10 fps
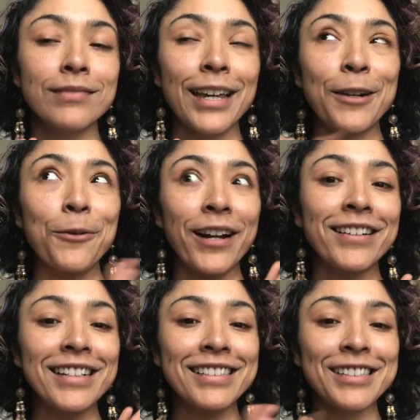and
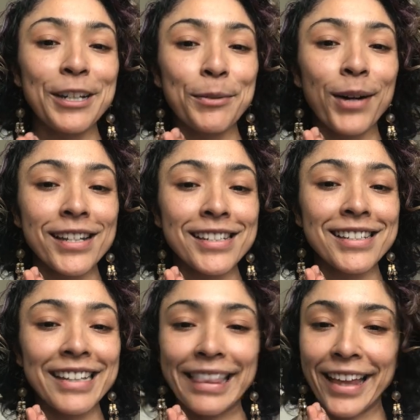awareness to your
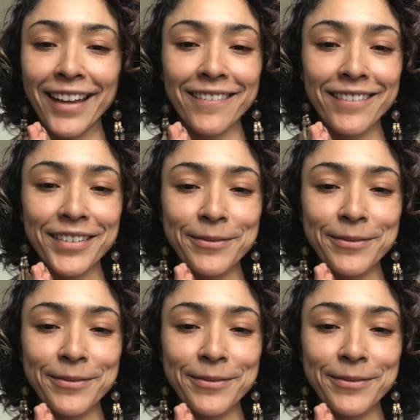presence in life.